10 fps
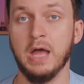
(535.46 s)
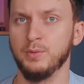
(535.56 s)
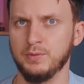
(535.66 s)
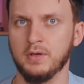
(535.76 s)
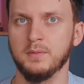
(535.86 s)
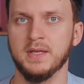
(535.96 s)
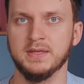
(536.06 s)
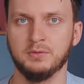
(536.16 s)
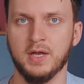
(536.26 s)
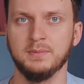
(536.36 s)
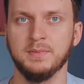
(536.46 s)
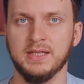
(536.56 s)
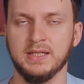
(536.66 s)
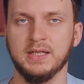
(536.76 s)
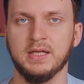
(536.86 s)
I would recommend the
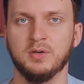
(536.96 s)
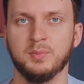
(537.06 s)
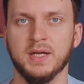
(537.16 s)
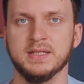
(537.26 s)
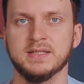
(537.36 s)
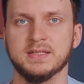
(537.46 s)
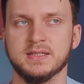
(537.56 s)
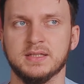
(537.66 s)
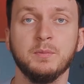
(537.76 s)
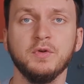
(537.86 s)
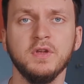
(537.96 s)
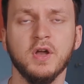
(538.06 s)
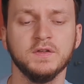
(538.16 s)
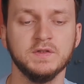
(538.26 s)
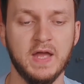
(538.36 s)
Redmi earbuds.
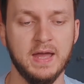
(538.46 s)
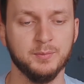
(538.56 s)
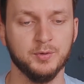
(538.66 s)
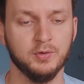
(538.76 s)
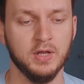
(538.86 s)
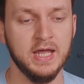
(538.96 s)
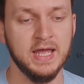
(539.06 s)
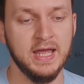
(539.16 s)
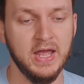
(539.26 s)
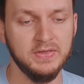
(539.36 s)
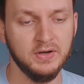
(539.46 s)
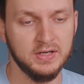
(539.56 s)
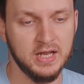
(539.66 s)
Moving on to Apple and their